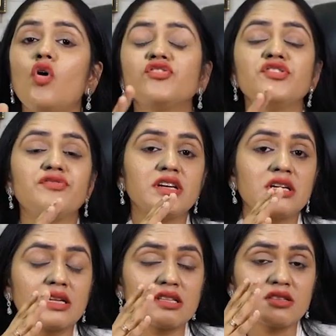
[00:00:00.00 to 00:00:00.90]
course, if
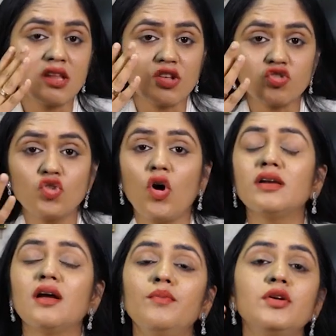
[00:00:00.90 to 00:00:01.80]
it is, does
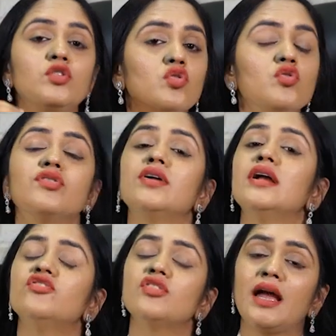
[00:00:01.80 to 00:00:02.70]
not come into good
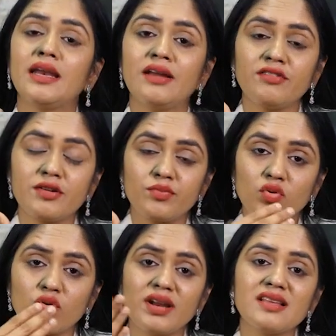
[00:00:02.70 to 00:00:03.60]
range, and if it
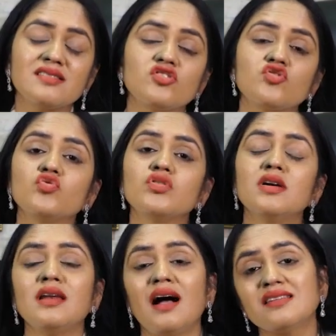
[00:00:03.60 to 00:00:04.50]
progresses to the
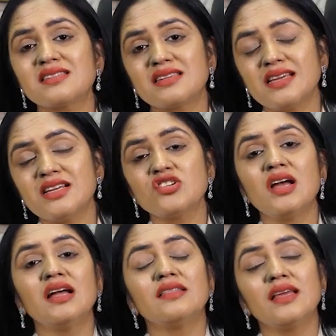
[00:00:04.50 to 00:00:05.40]
last stage,
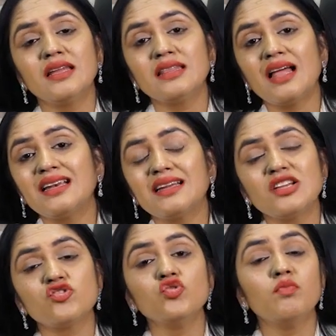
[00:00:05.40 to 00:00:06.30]
then in that
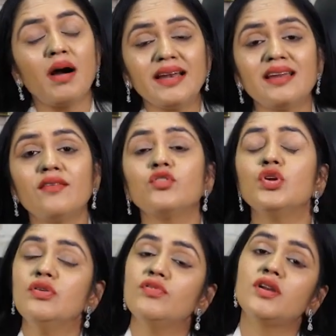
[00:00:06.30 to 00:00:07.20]
case, you might have to
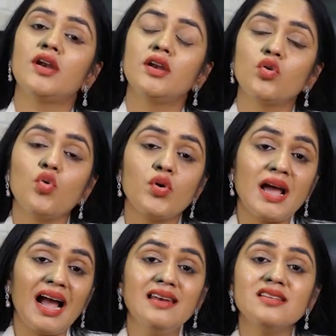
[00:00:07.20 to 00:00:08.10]
even undergo
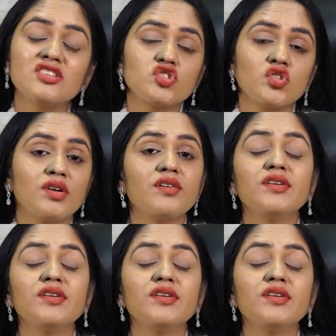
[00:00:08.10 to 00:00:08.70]
dialysis or